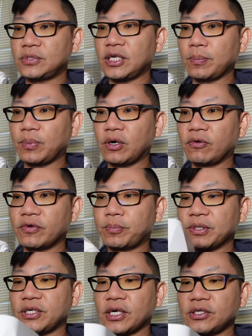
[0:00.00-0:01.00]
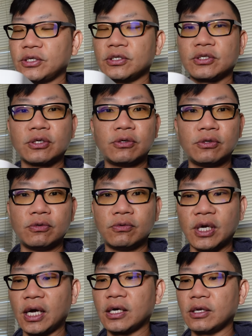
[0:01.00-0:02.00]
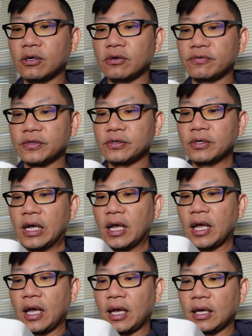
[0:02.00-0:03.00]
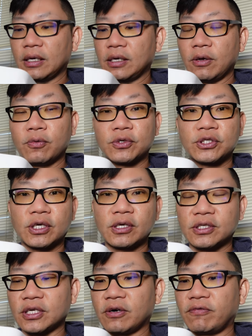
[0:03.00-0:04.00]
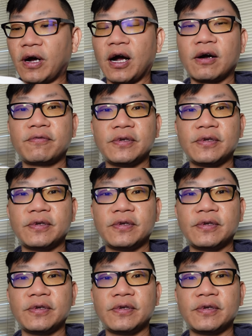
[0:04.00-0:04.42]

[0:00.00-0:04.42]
tip over protection so you knock it over and it will shut itself off.